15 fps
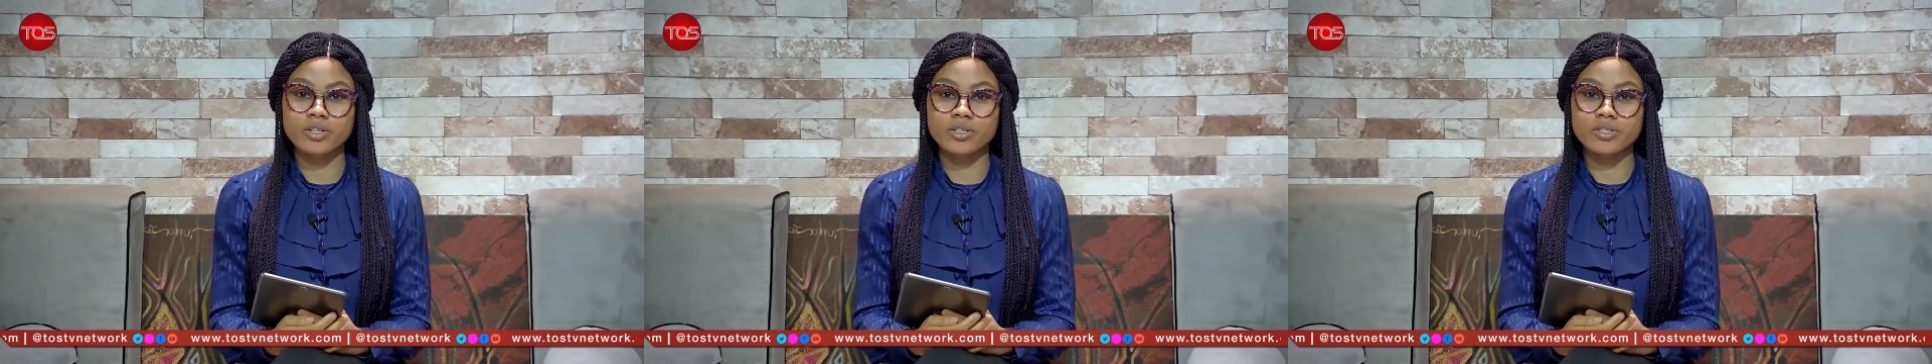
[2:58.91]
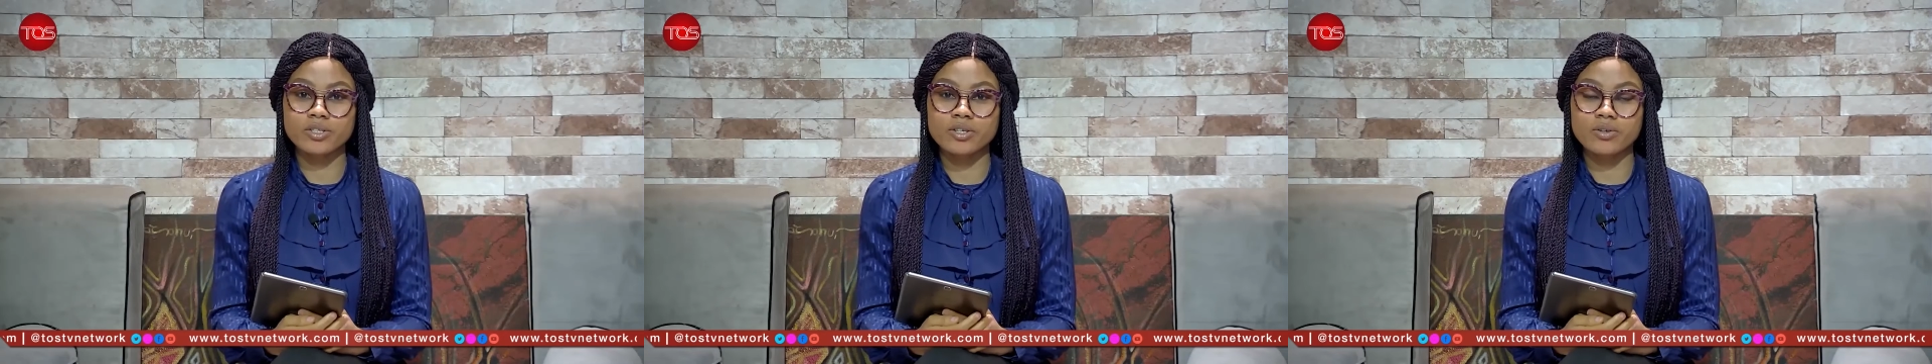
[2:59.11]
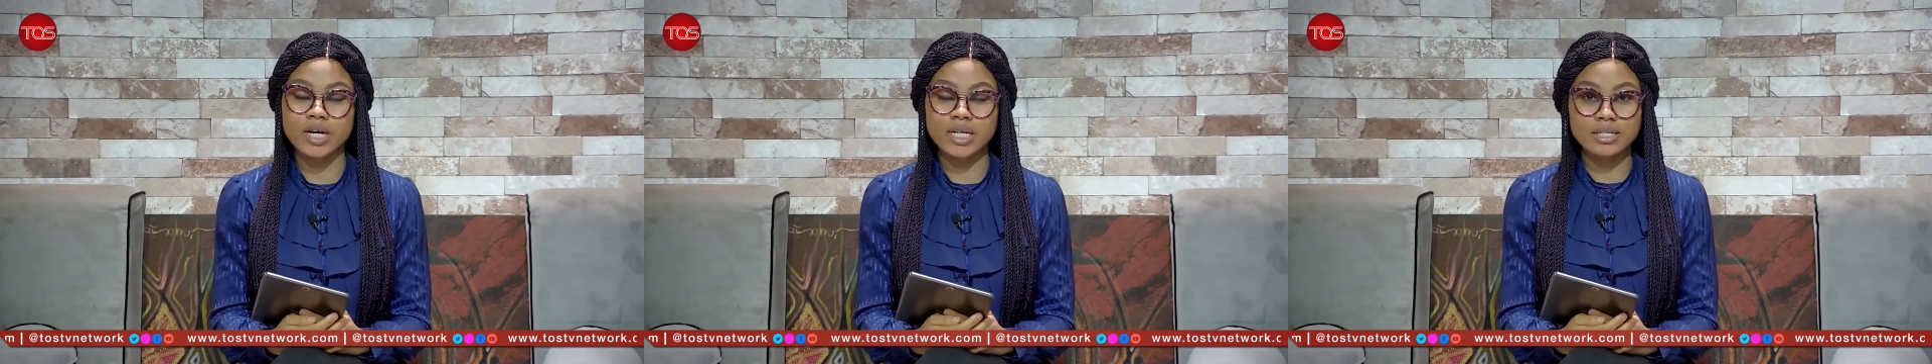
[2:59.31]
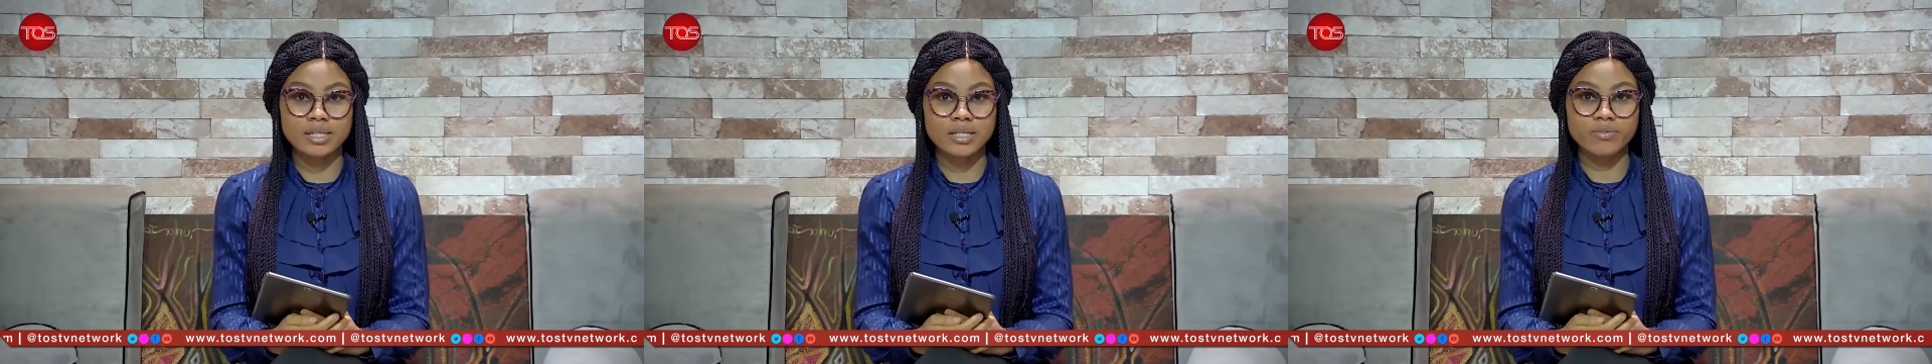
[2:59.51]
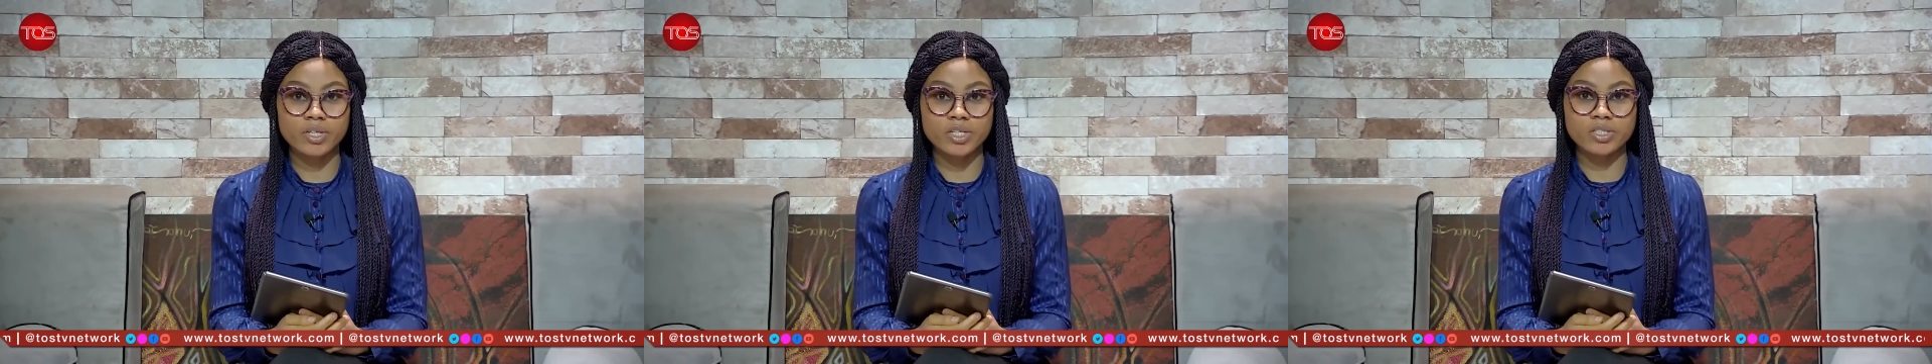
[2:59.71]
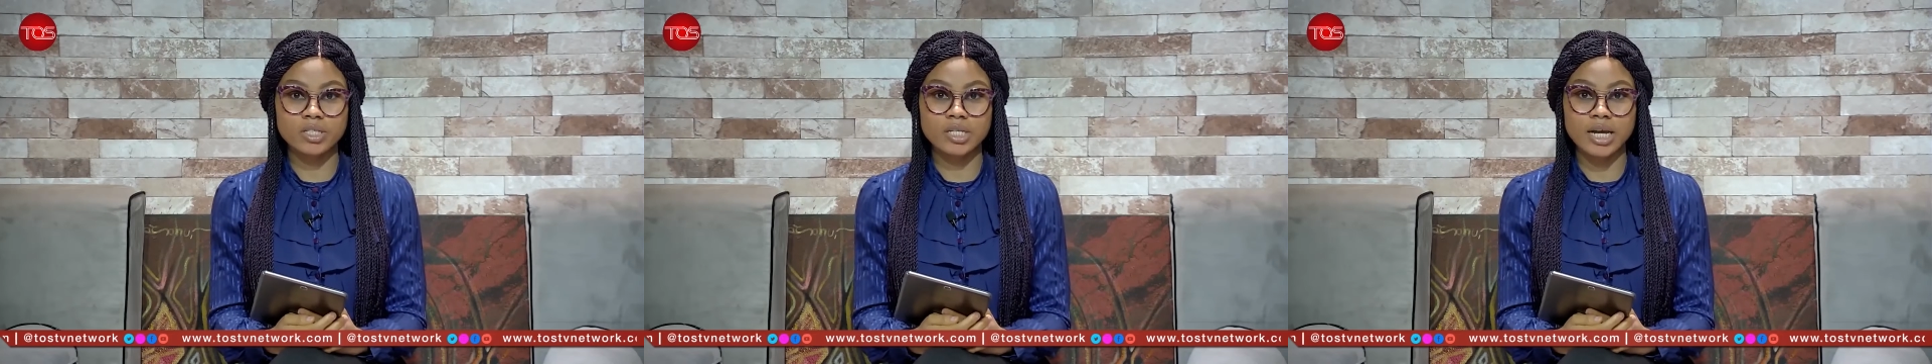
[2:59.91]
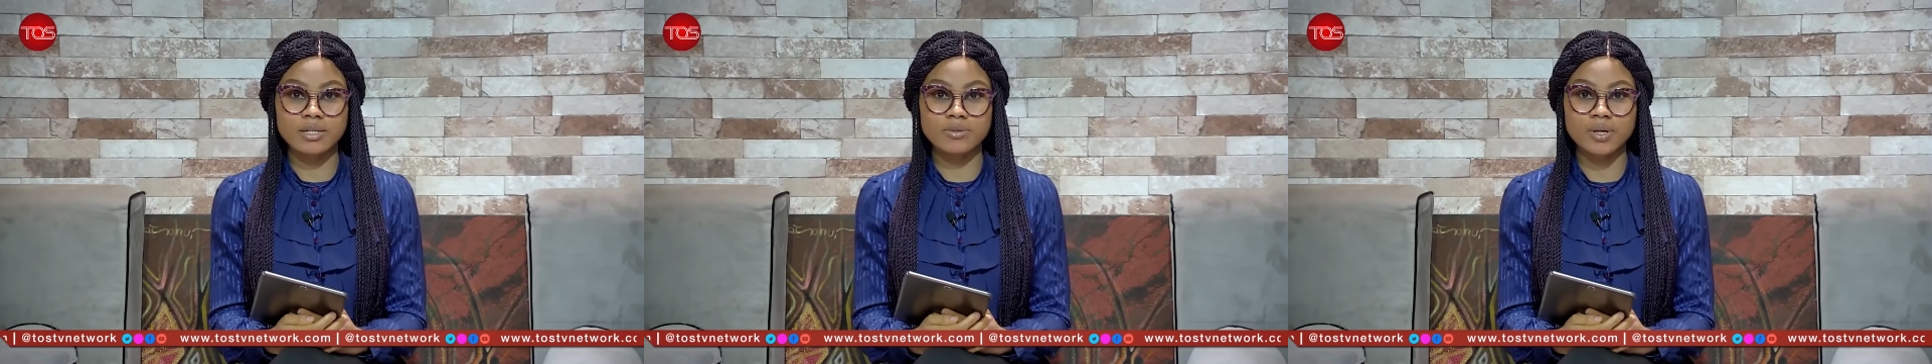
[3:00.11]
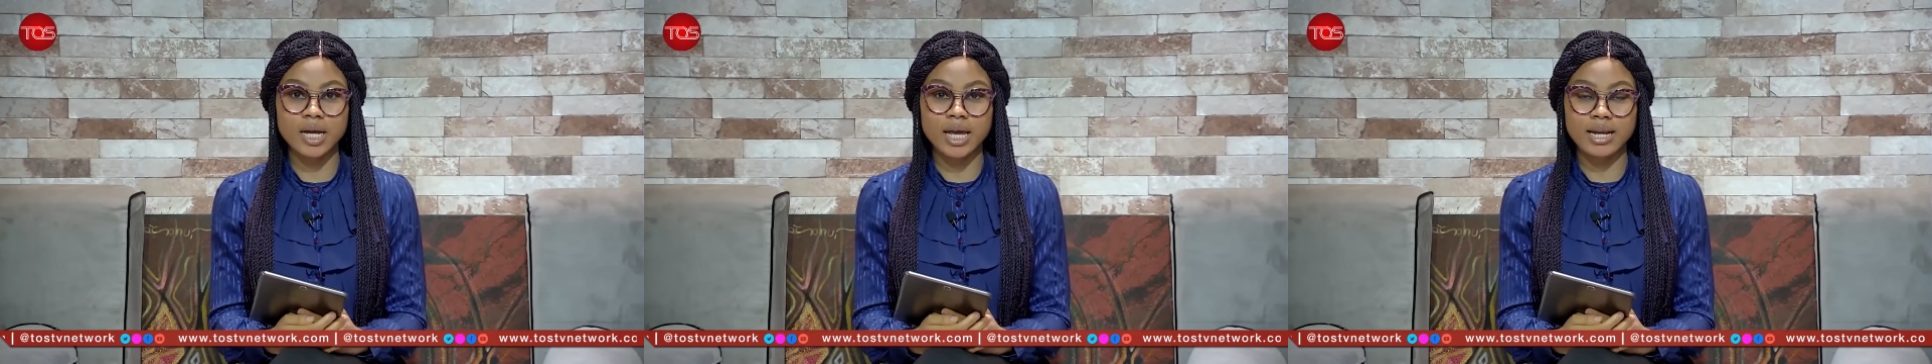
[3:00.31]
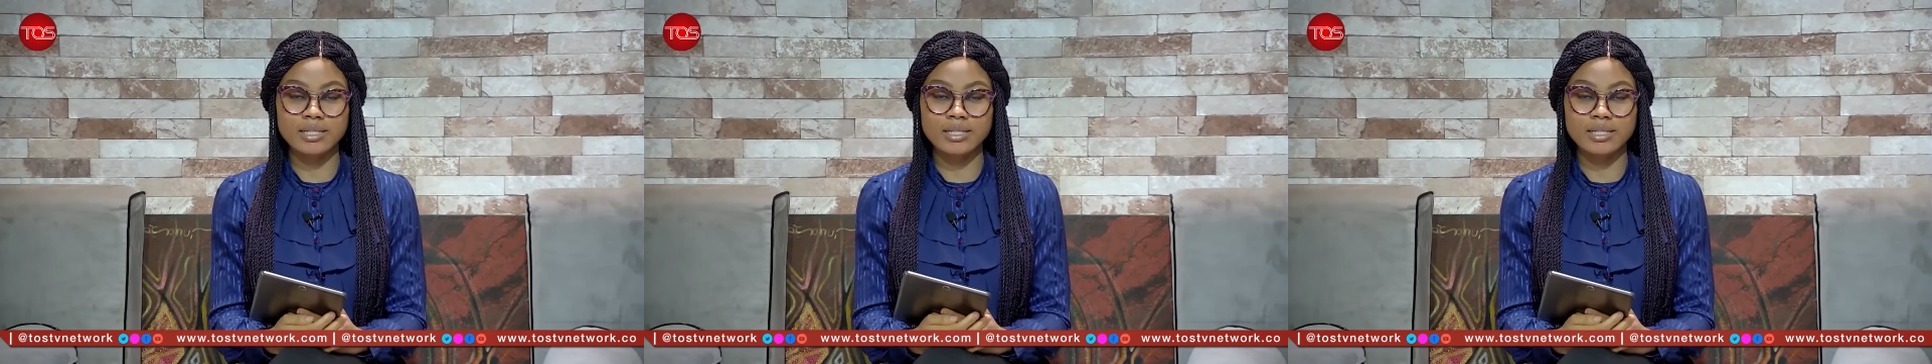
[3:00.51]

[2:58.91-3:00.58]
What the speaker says: on TOS Television Network,